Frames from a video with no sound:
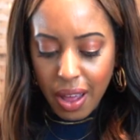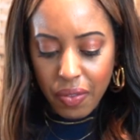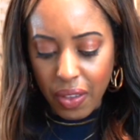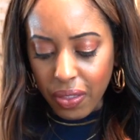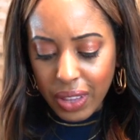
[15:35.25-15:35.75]

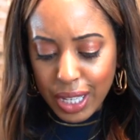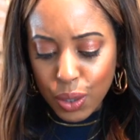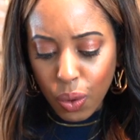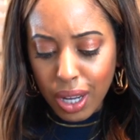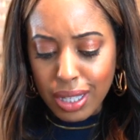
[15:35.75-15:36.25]
than these
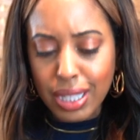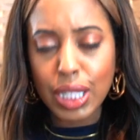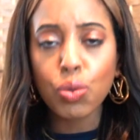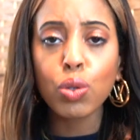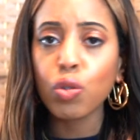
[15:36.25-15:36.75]
ones.
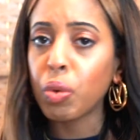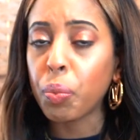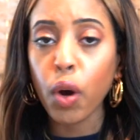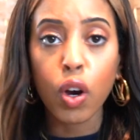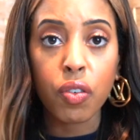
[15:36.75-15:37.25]
These ones would be
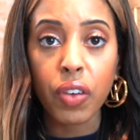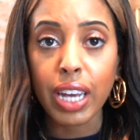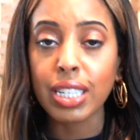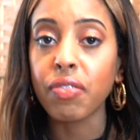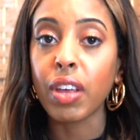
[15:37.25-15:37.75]

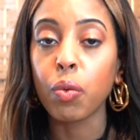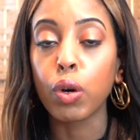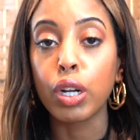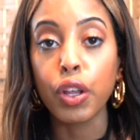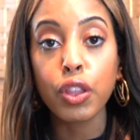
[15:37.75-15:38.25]
perfect if they were
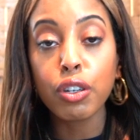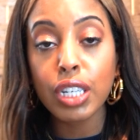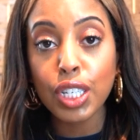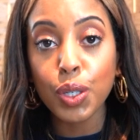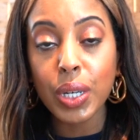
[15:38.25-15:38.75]
in a
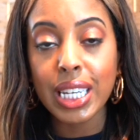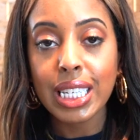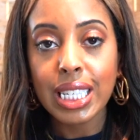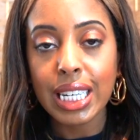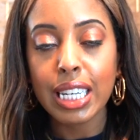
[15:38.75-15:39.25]
32
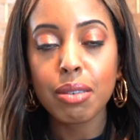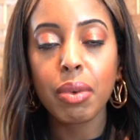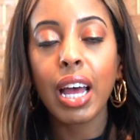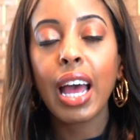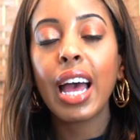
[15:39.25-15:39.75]

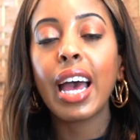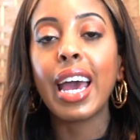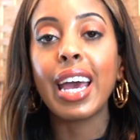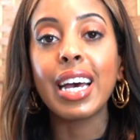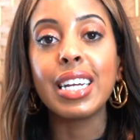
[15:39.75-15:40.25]
inseam
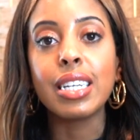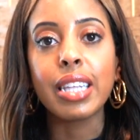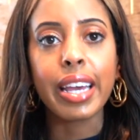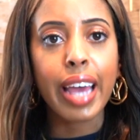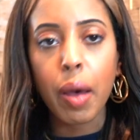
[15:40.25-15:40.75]
and
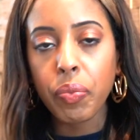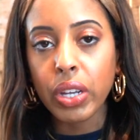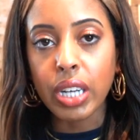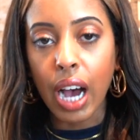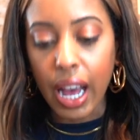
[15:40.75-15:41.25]
they kept the
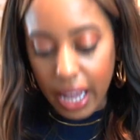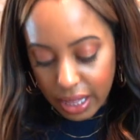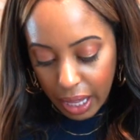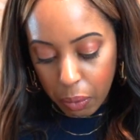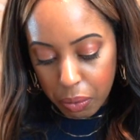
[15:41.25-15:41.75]
dye.
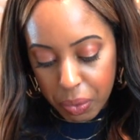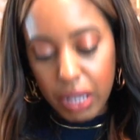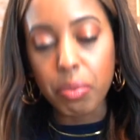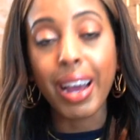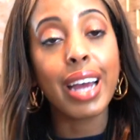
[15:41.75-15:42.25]
They would
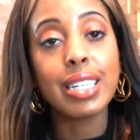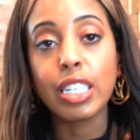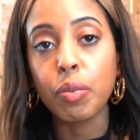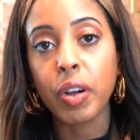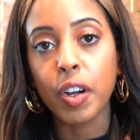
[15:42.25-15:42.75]
be my
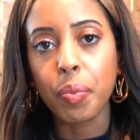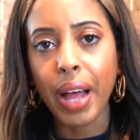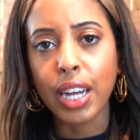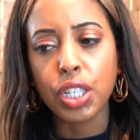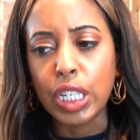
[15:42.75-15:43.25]
ideal pair of
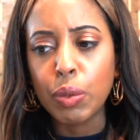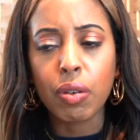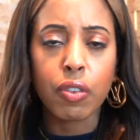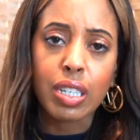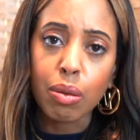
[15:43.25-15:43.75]
black jeans,
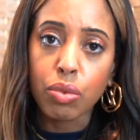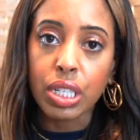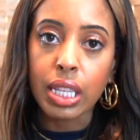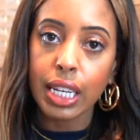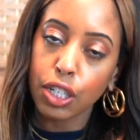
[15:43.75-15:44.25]
but for some reason they